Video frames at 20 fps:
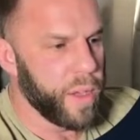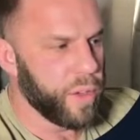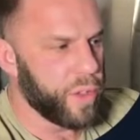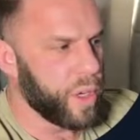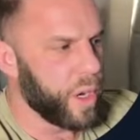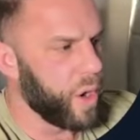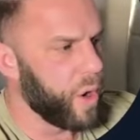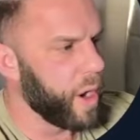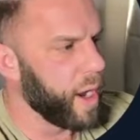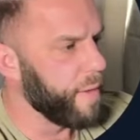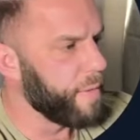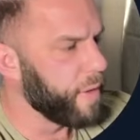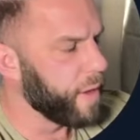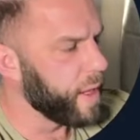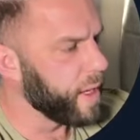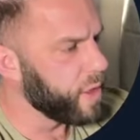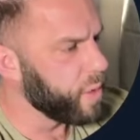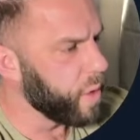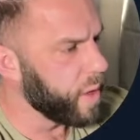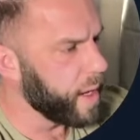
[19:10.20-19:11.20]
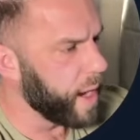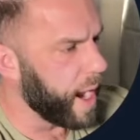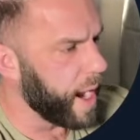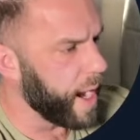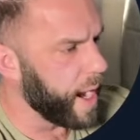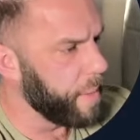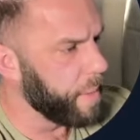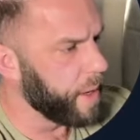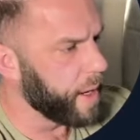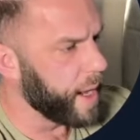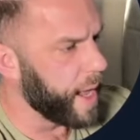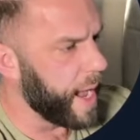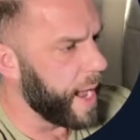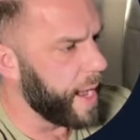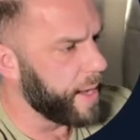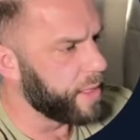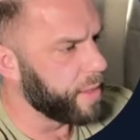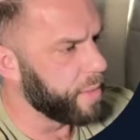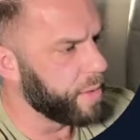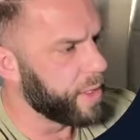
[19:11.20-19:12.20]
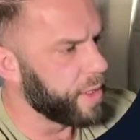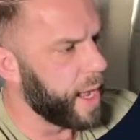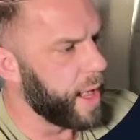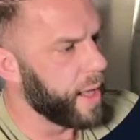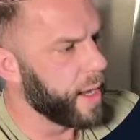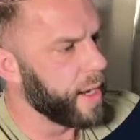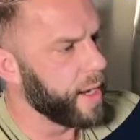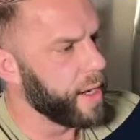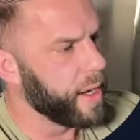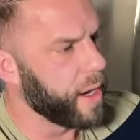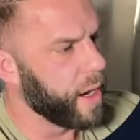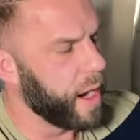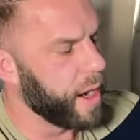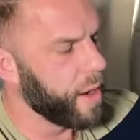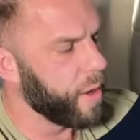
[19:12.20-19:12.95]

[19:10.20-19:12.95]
So, and for this one, I am going to add some styling in here.